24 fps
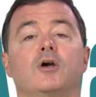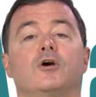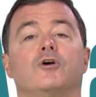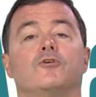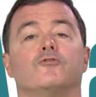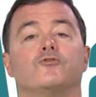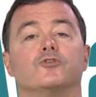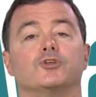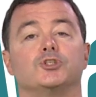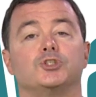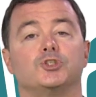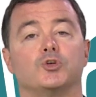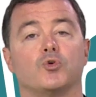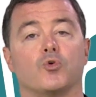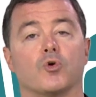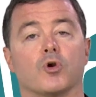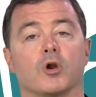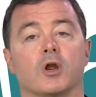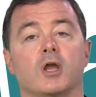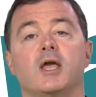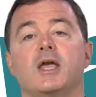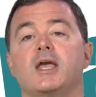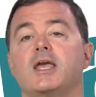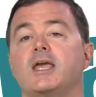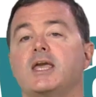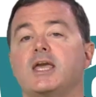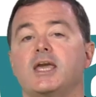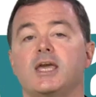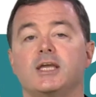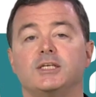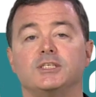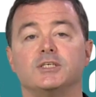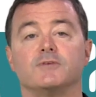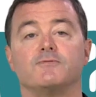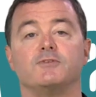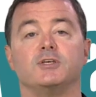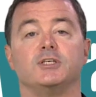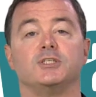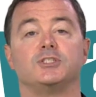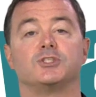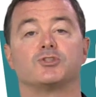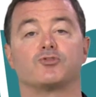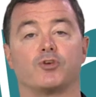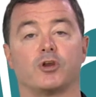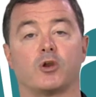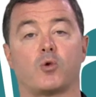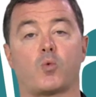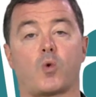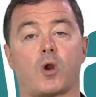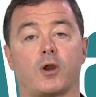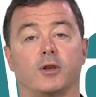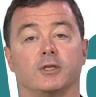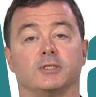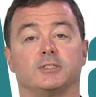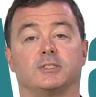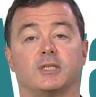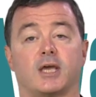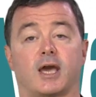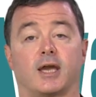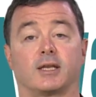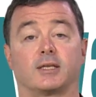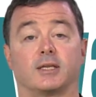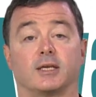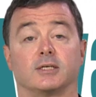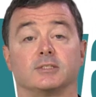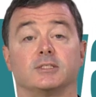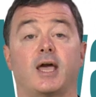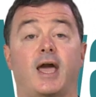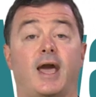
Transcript: For sure, each of these 3 awareness tactics